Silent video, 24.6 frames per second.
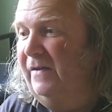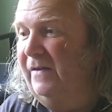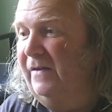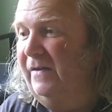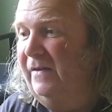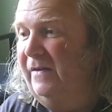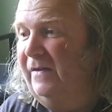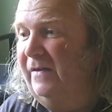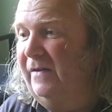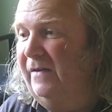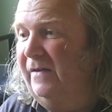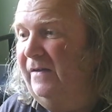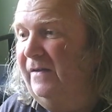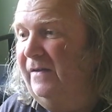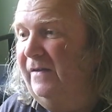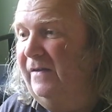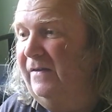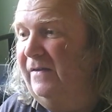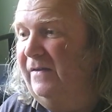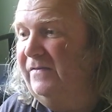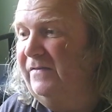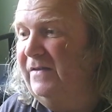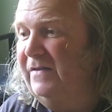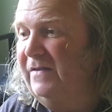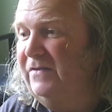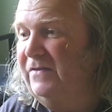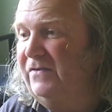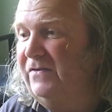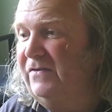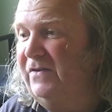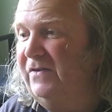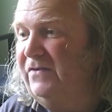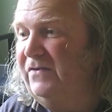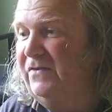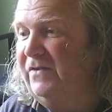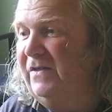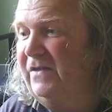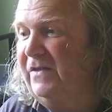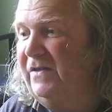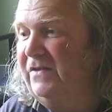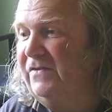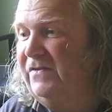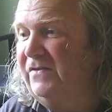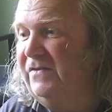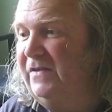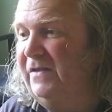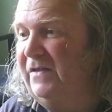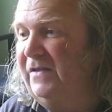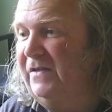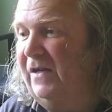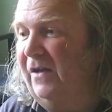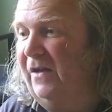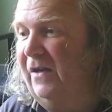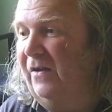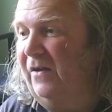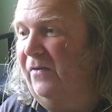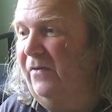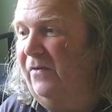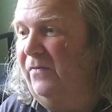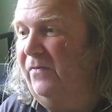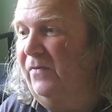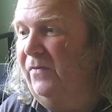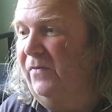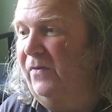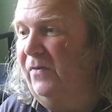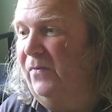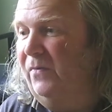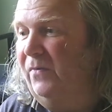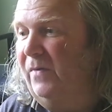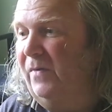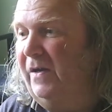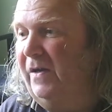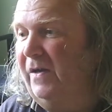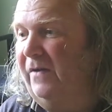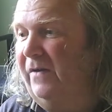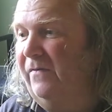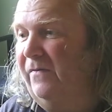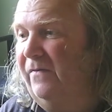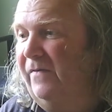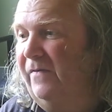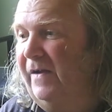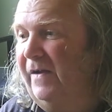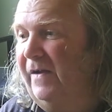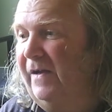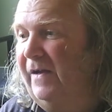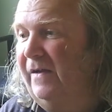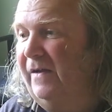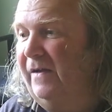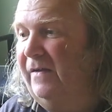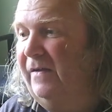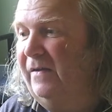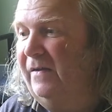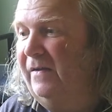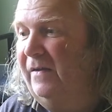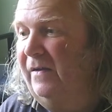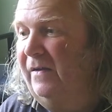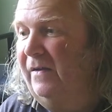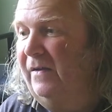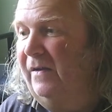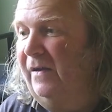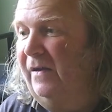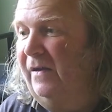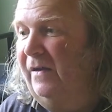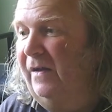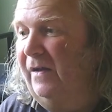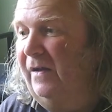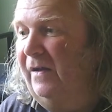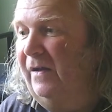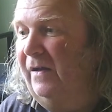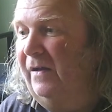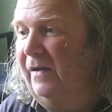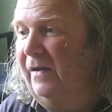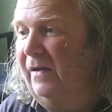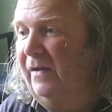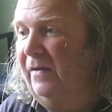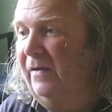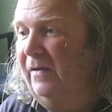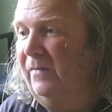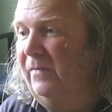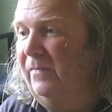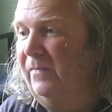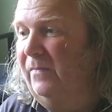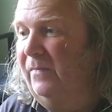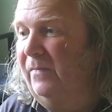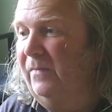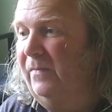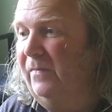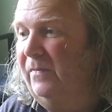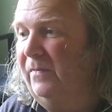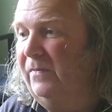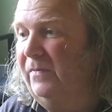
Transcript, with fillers: Uh, it's actually a G E C clone, quite rare, uh,